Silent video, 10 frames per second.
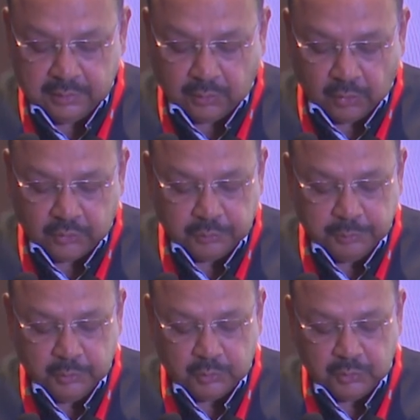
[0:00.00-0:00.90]

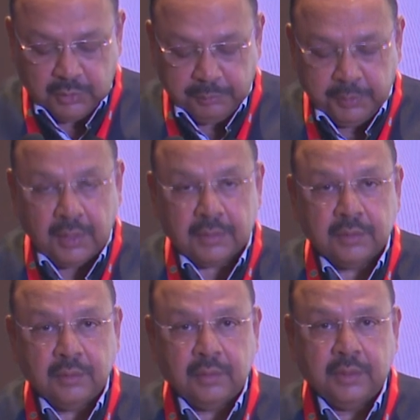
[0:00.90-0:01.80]
contribute to DPI's
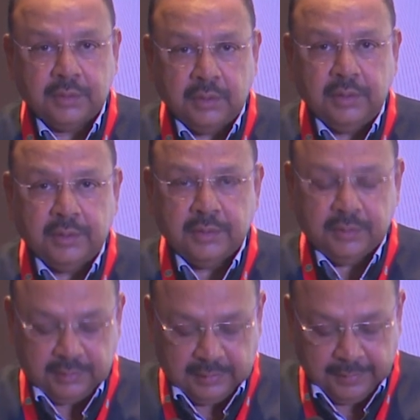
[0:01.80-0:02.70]
resilience.